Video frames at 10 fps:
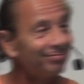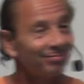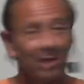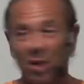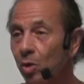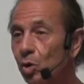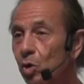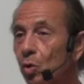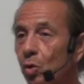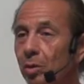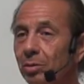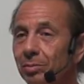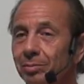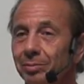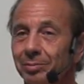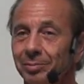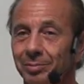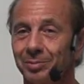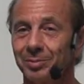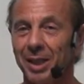They go to school,
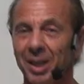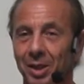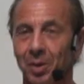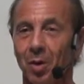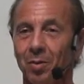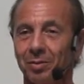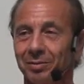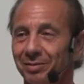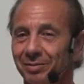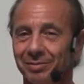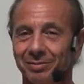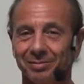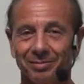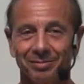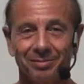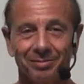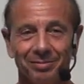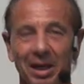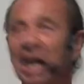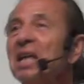they get a loan.
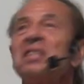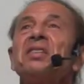Ah, that's